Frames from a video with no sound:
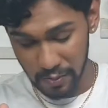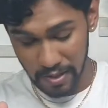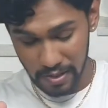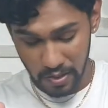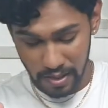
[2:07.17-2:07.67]
is
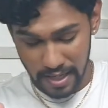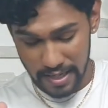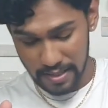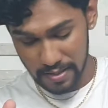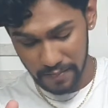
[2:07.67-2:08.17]
what it looks
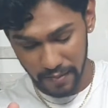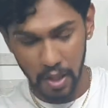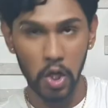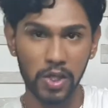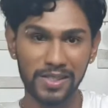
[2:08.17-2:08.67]
like
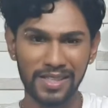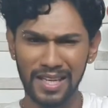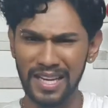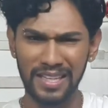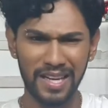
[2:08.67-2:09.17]
looks
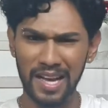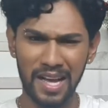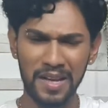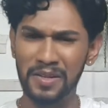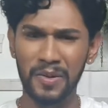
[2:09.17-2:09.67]
like
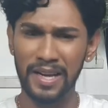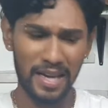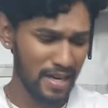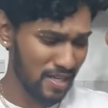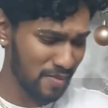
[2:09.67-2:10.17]
i, I don't know I,
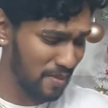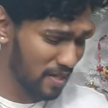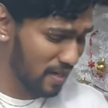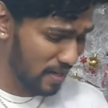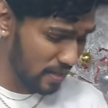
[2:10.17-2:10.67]
I can't speak
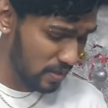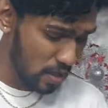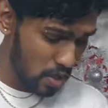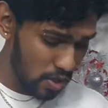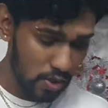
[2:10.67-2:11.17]
again guys
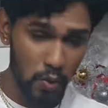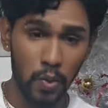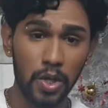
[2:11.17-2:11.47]
so